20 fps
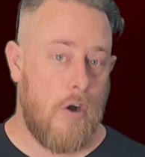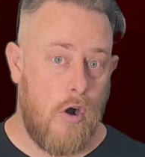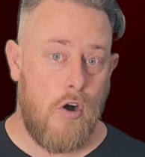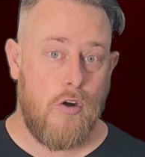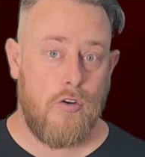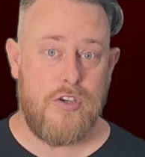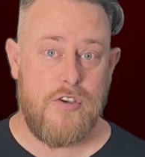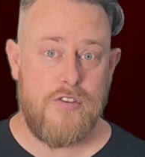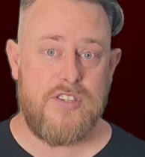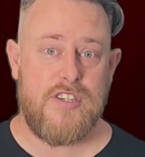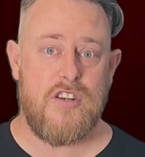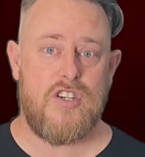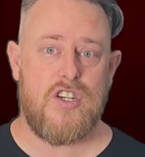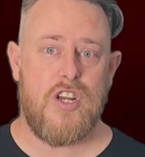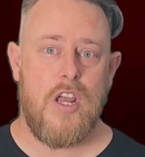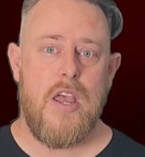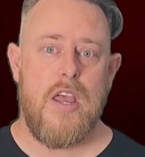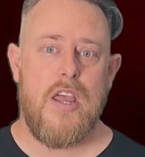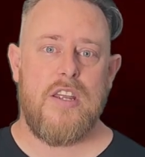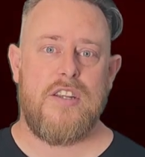alcohol
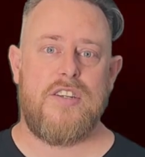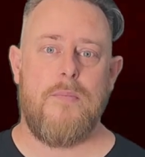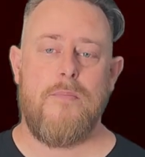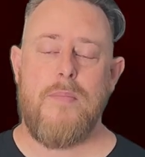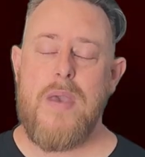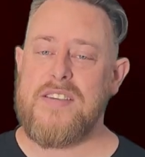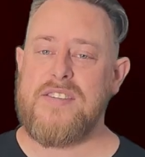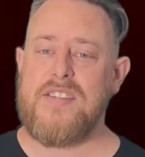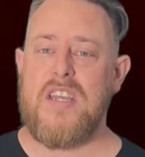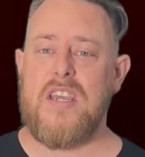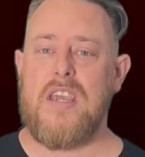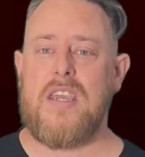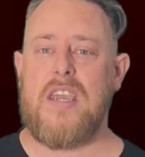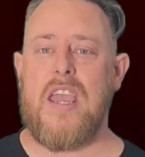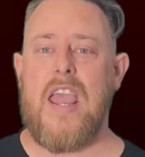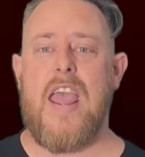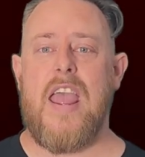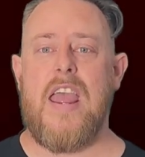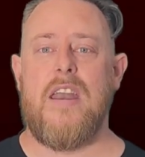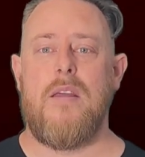usage, domestic
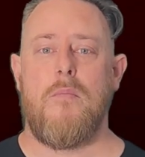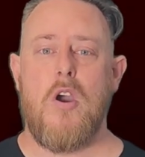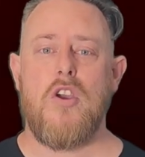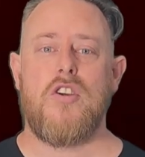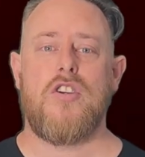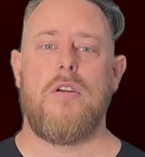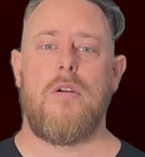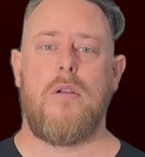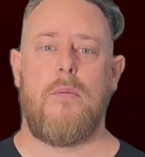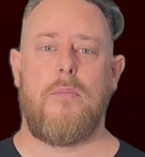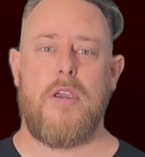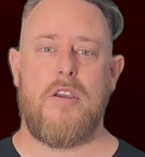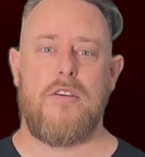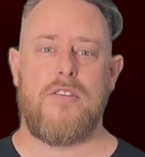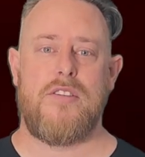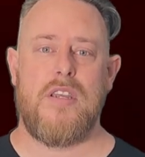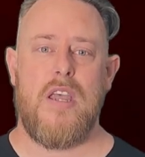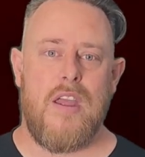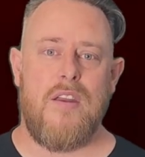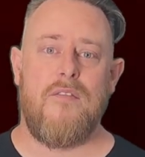and emotional
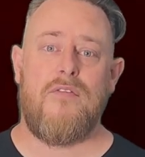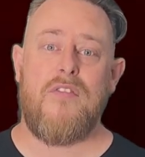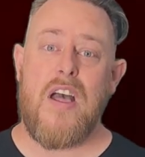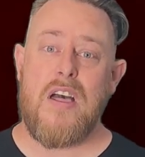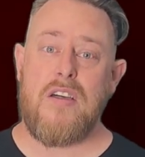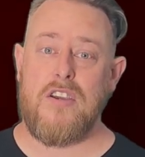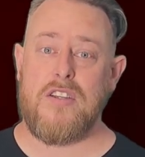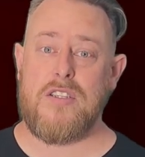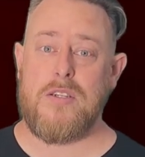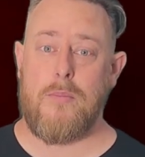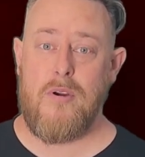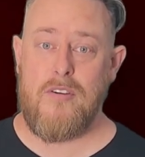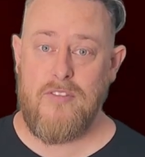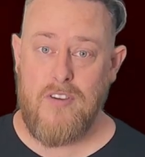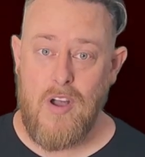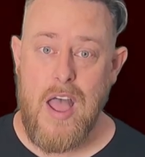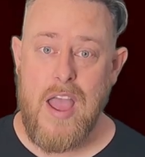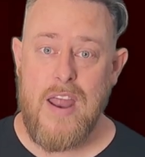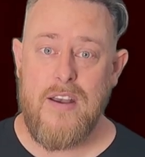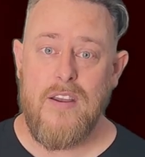abuse, and failure to
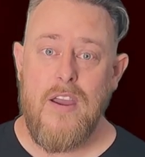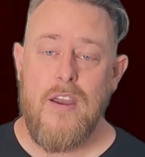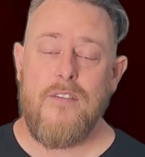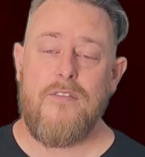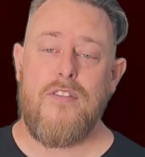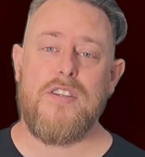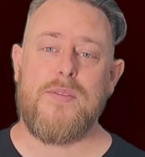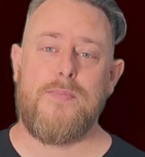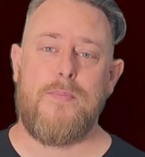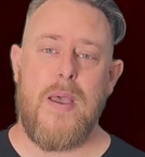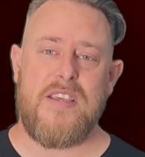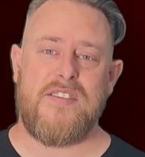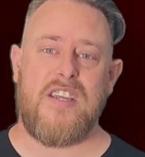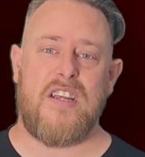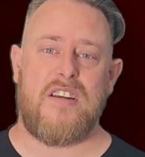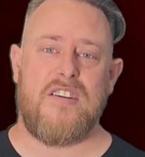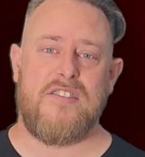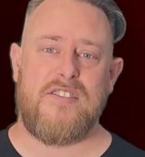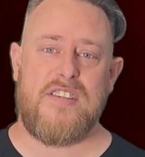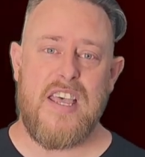provide for his
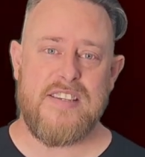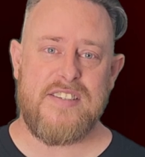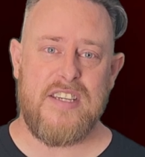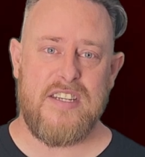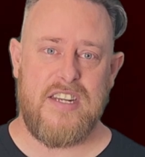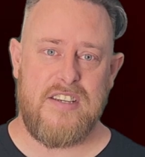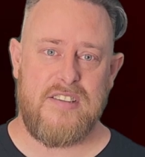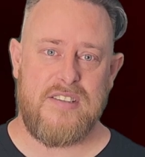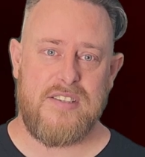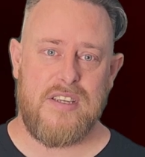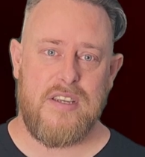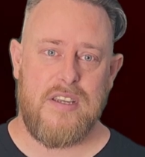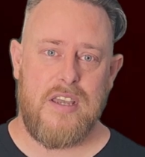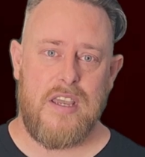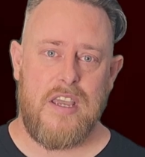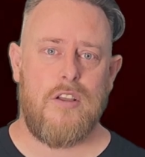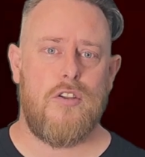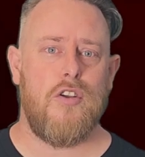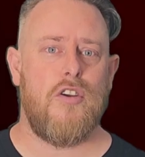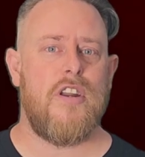basic necessities,
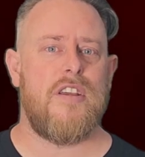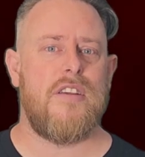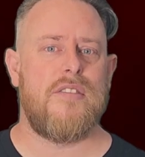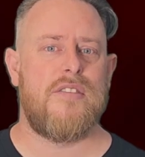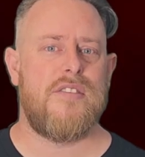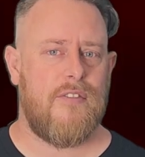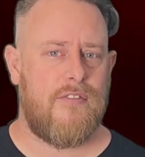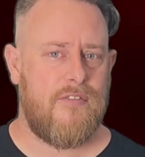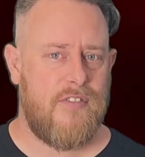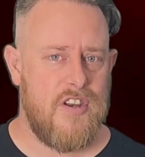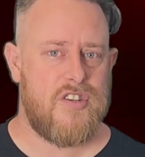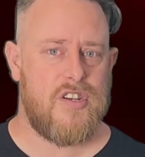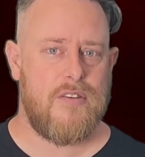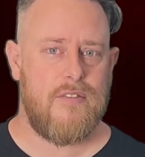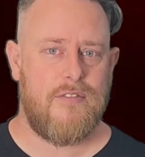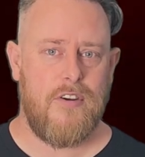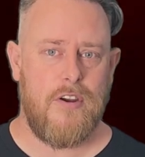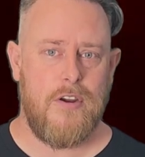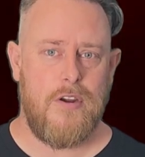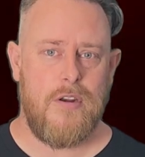including
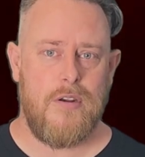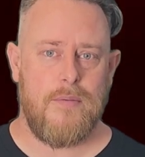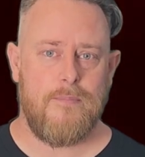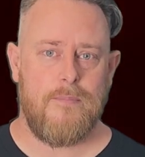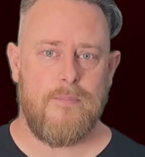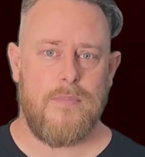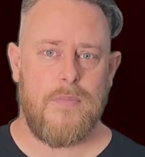sufficient food.